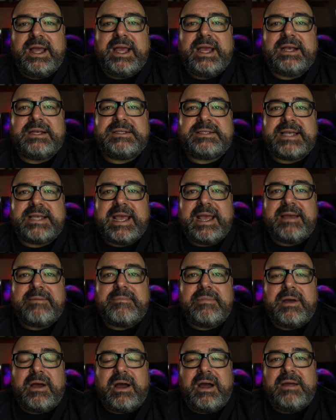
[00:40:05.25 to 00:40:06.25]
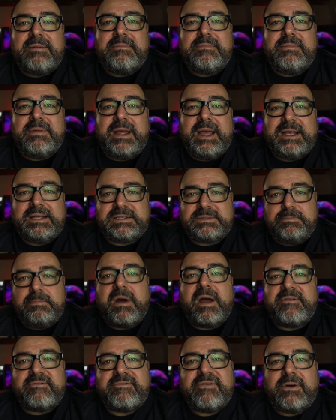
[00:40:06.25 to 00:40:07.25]
exam, it's
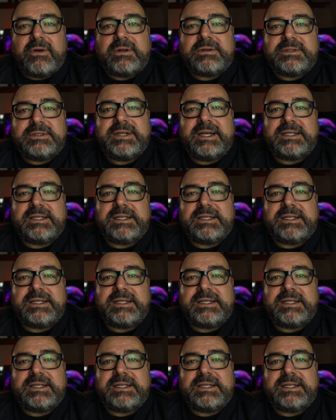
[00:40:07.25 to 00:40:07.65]
my fault.